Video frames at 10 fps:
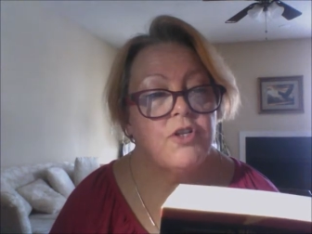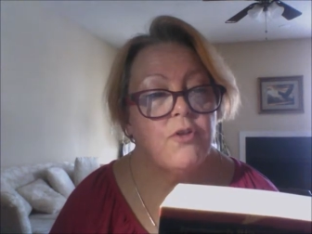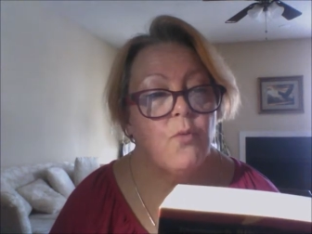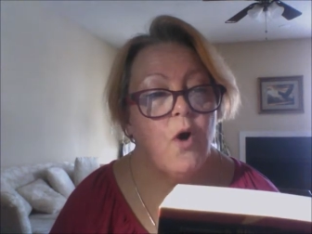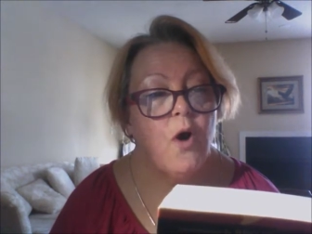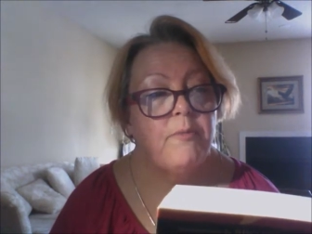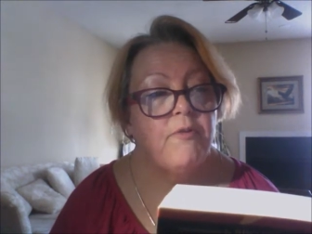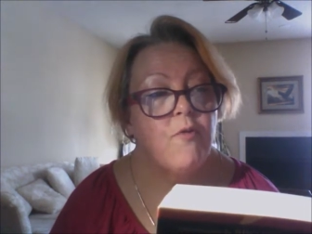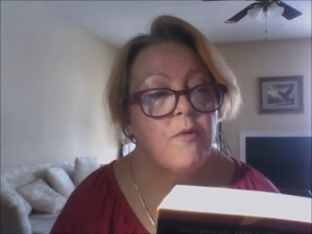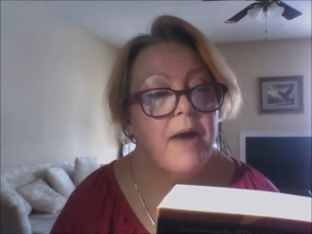on the wall
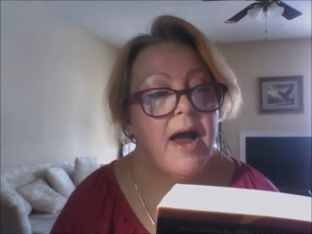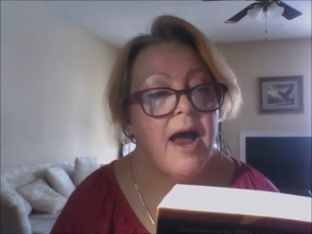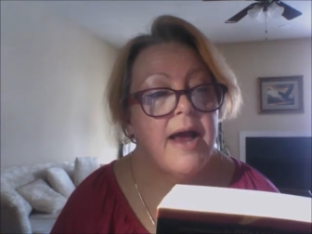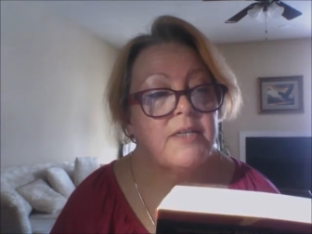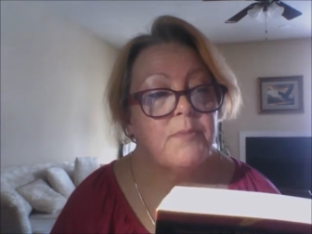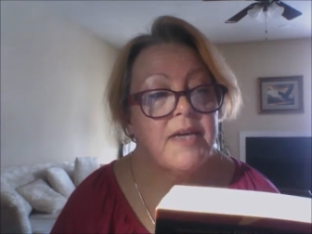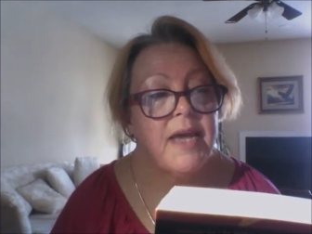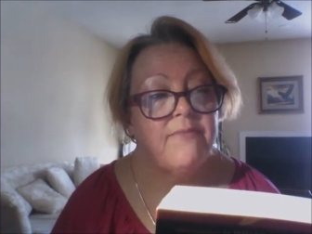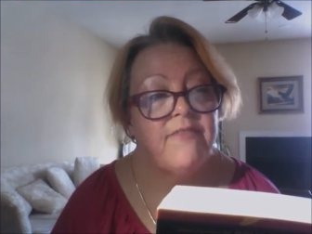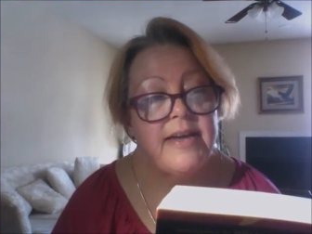before my eyes
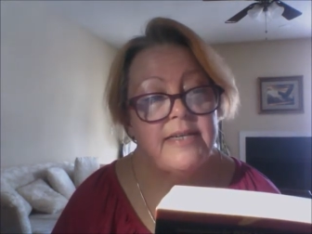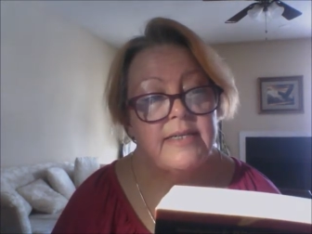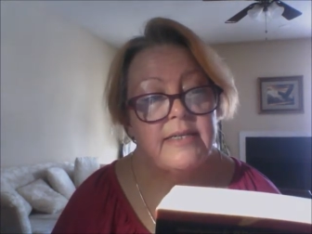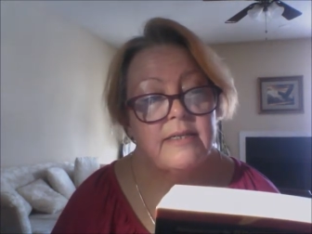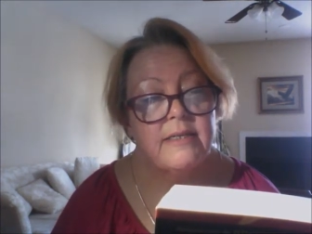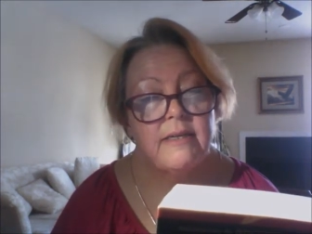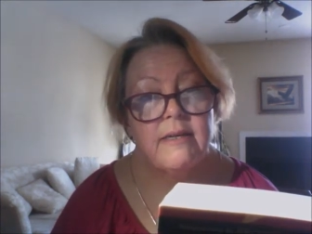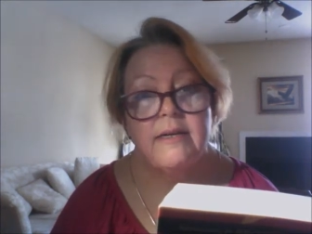became faces,